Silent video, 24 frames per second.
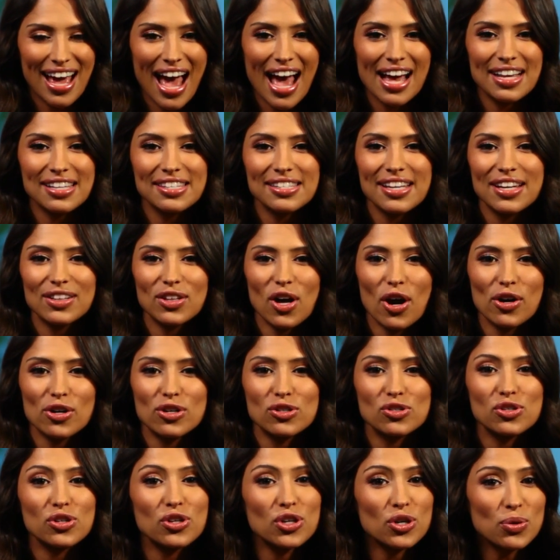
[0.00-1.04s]
Estee
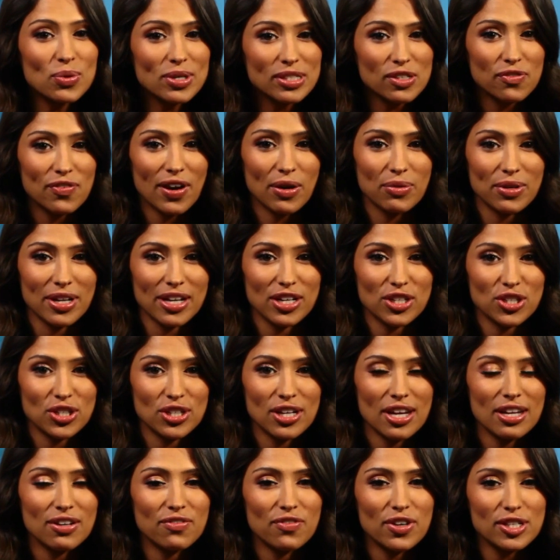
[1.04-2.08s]
Lauder's newest
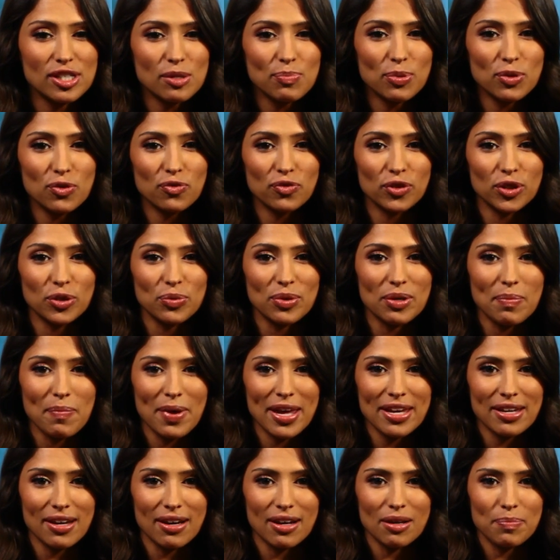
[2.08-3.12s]
foundation, Invisible Fluid
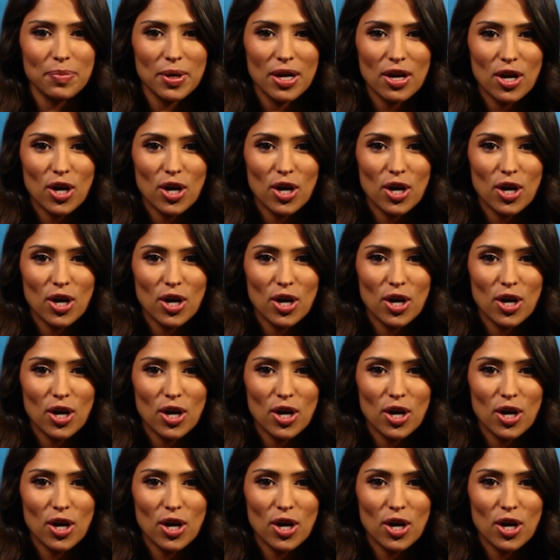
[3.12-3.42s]
Makeup.